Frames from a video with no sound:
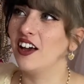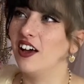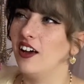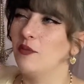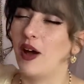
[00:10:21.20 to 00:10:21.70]

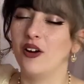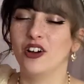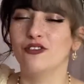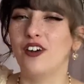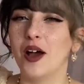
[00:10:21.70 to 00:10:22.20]
about her
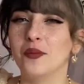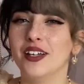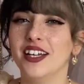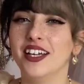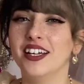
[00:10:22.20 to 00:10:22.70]

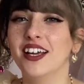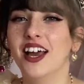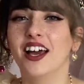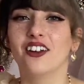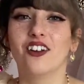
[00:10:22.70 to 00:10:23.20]
family
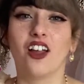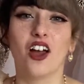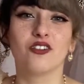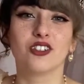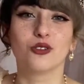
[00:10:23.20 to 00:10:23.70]
and her life
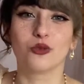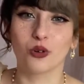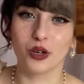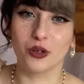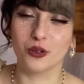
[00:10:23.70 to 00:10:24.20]
as a
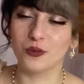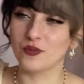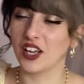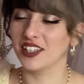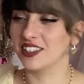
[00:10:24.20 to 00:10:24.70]
royal,
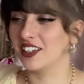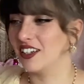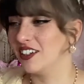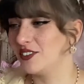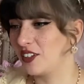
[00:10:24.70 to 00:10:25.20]
as a
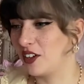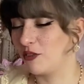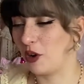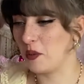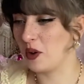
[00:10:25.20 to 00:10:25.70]

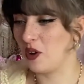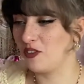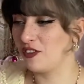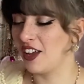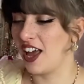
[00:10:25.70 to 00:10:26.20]
Romanov,
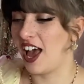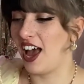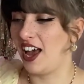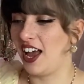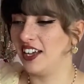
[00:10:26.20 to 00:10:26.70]

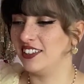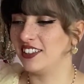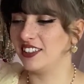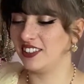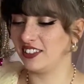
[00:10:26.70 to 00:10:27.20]
and
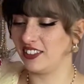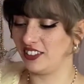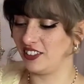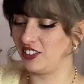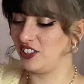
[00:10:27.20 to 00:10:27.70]

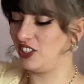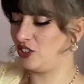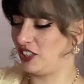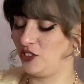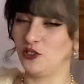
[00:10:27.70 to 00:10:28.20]
she
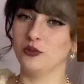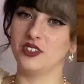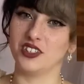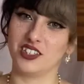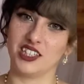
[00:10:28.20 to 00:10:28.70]
transforms
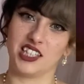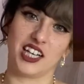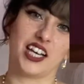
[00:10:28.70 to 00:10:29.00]
into this like